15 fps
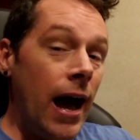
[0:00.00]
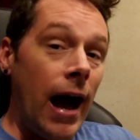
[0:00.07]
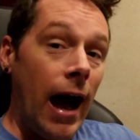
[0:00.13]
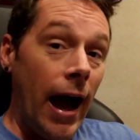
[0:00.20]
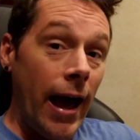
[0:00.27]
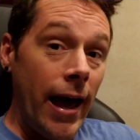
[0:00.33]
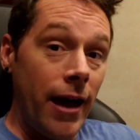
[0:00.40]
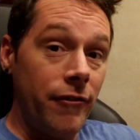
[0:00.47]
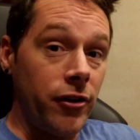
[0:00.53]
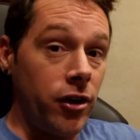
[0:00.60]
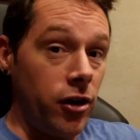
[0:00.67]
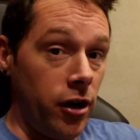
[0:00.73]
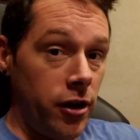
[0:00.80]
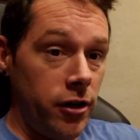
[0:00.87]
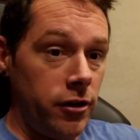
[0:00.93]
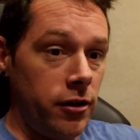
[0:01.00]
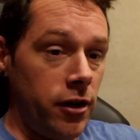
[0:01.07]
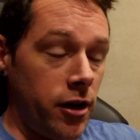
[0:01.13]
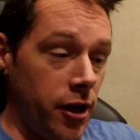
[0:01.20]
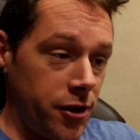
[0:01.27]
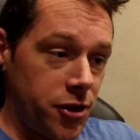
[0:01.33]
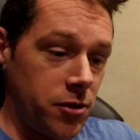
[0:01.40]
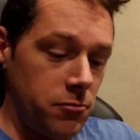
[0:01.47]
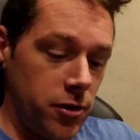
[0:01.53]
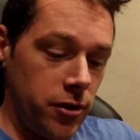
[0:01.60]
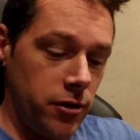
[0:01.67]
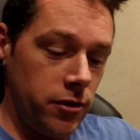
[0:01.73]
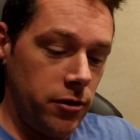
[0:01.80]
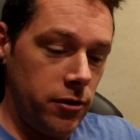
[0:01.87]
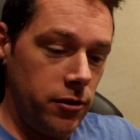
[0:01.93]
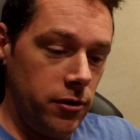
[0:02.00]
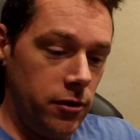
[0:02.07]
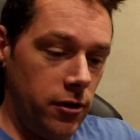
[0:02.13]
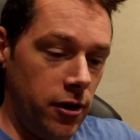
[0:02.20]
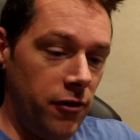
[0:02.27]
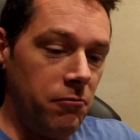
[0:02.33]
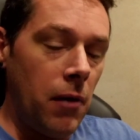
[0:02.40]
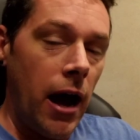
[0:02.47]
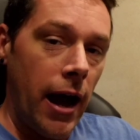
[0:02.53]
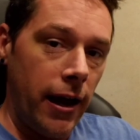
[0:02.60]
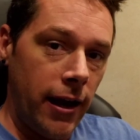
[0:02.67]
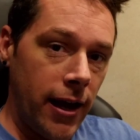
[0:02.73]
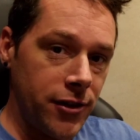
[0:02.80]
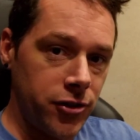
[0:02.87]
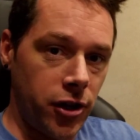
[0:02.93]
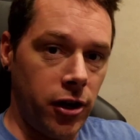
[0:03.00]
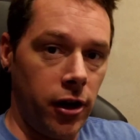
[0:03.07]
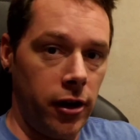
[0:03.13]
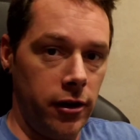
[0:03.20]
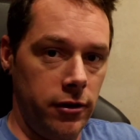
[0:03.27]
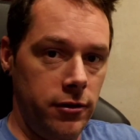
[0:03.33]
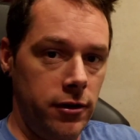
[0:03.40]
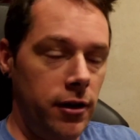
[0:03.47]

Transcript: I have a cart. A customer of mine has a cart.